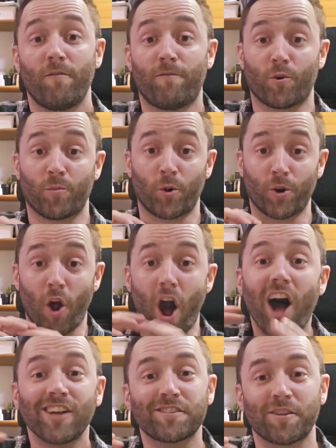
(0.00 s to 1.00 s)
for more
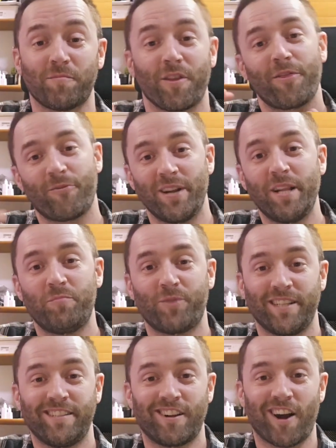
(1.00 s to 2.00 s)
awesome 3D
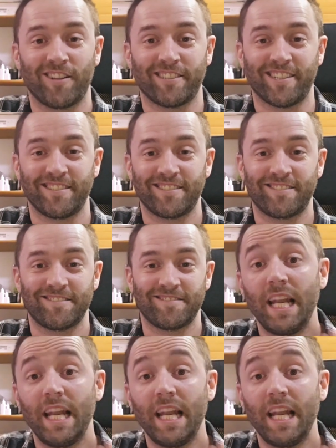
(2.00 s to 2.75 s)
printing content.